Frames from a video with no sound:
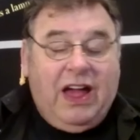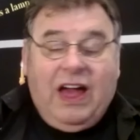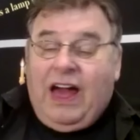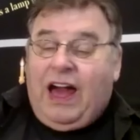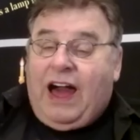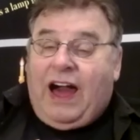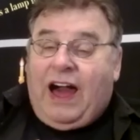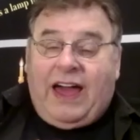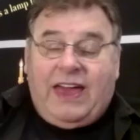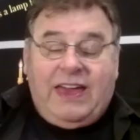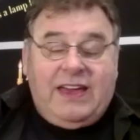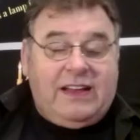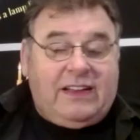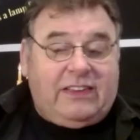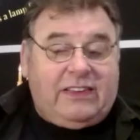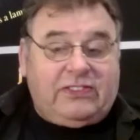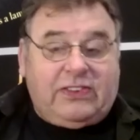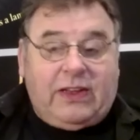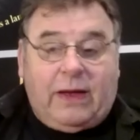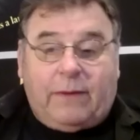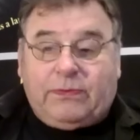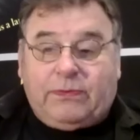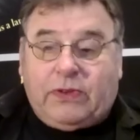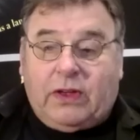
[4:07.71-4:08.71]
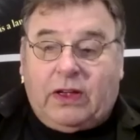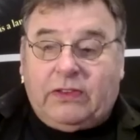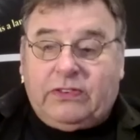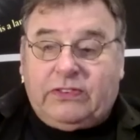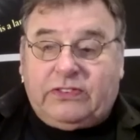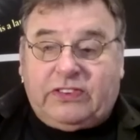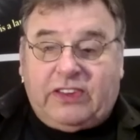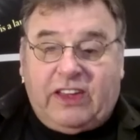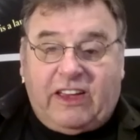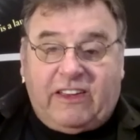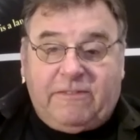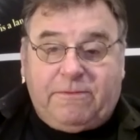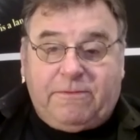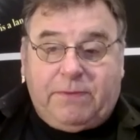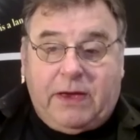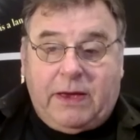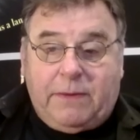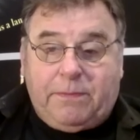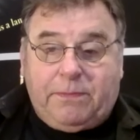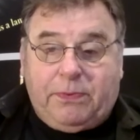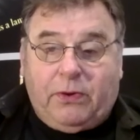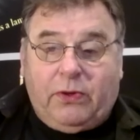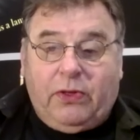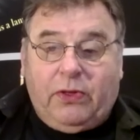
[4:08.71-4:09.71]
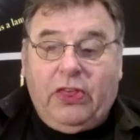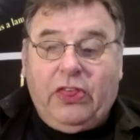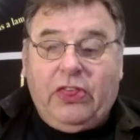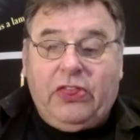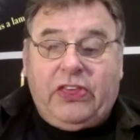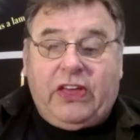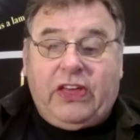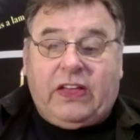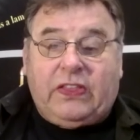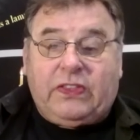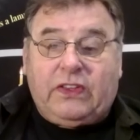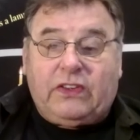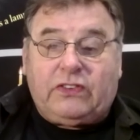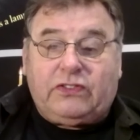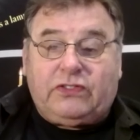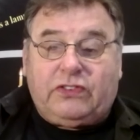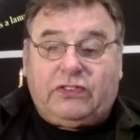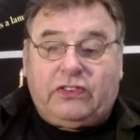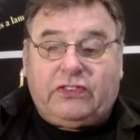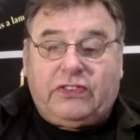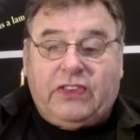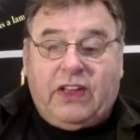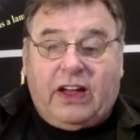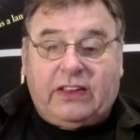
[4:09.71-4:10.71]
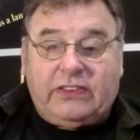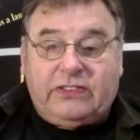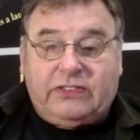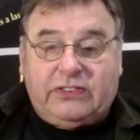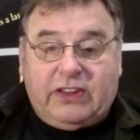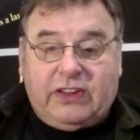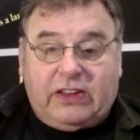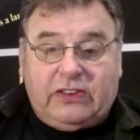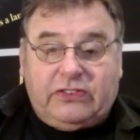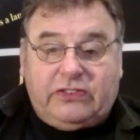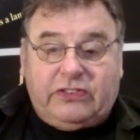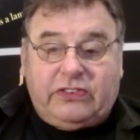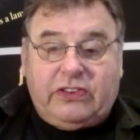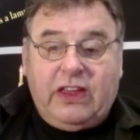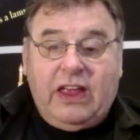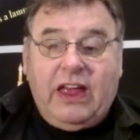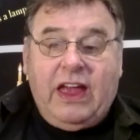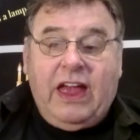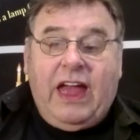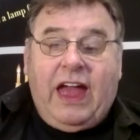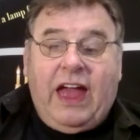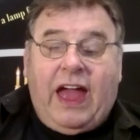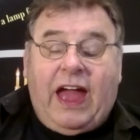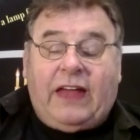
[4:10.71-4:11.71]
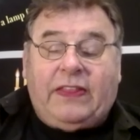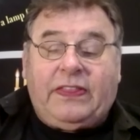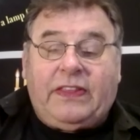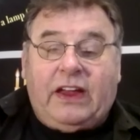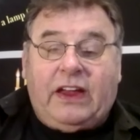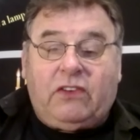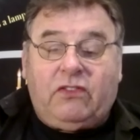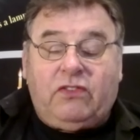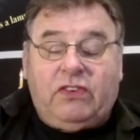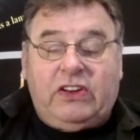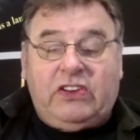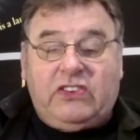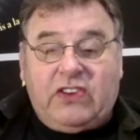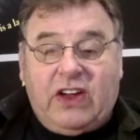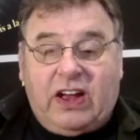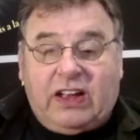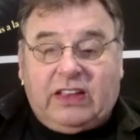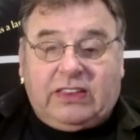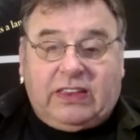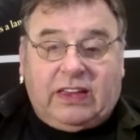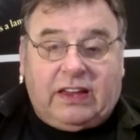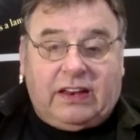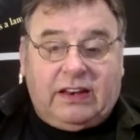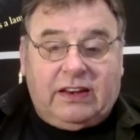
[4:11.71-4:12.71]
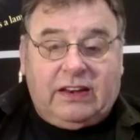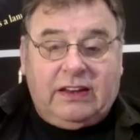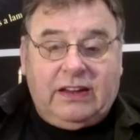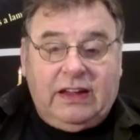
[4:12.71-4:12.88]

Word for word: I accept unsaved people think this is nonsense and they reject it.